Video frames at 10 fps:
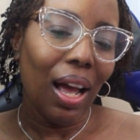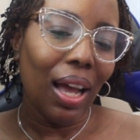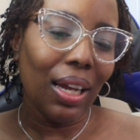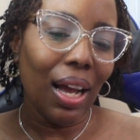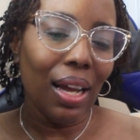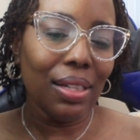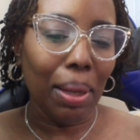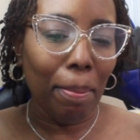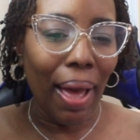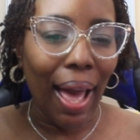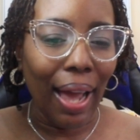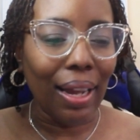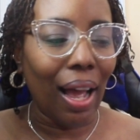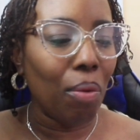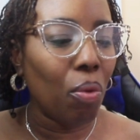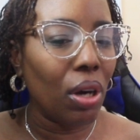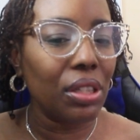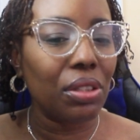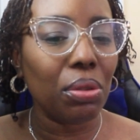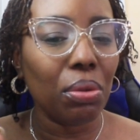Hi guys, I'm back. I
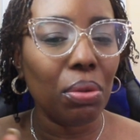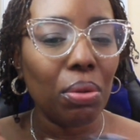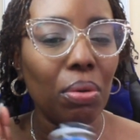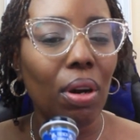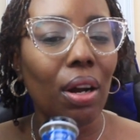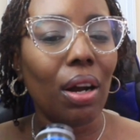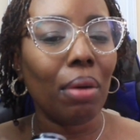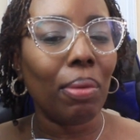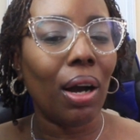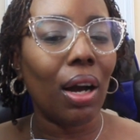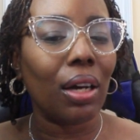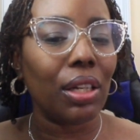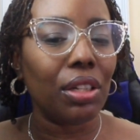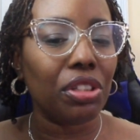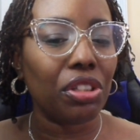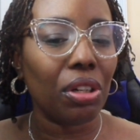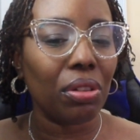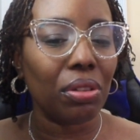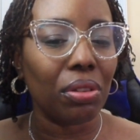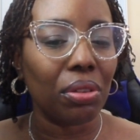wanted to come on and show
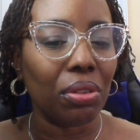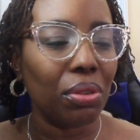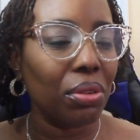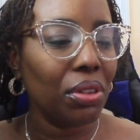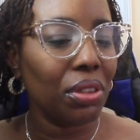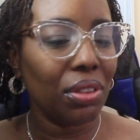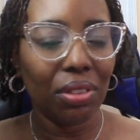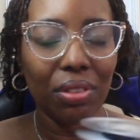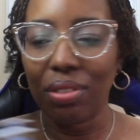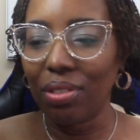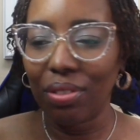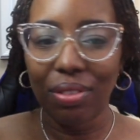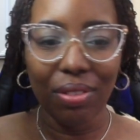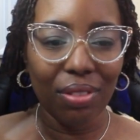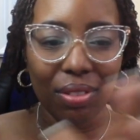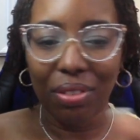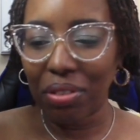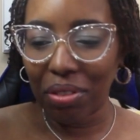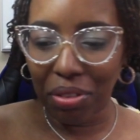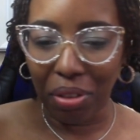you,
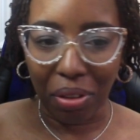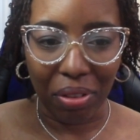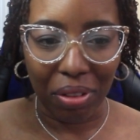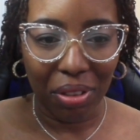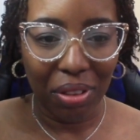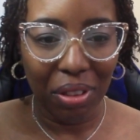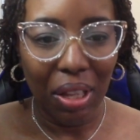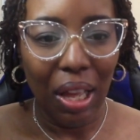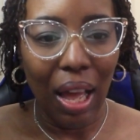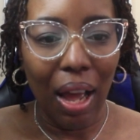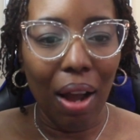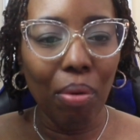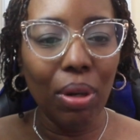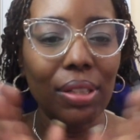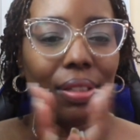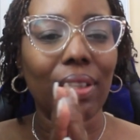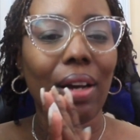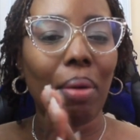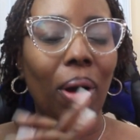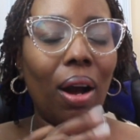sorry. I wanted to
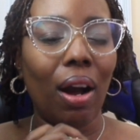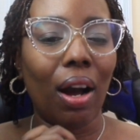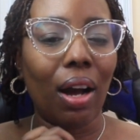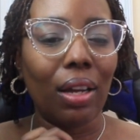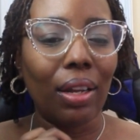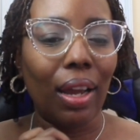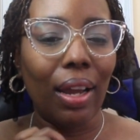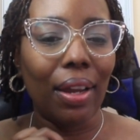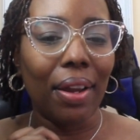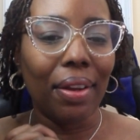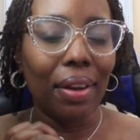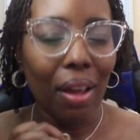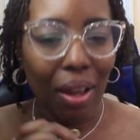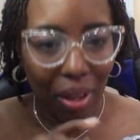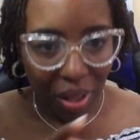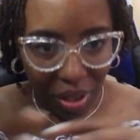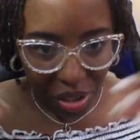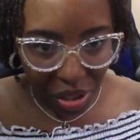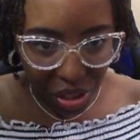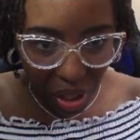come on and
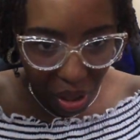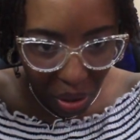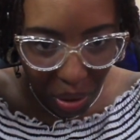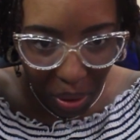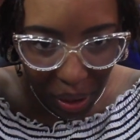show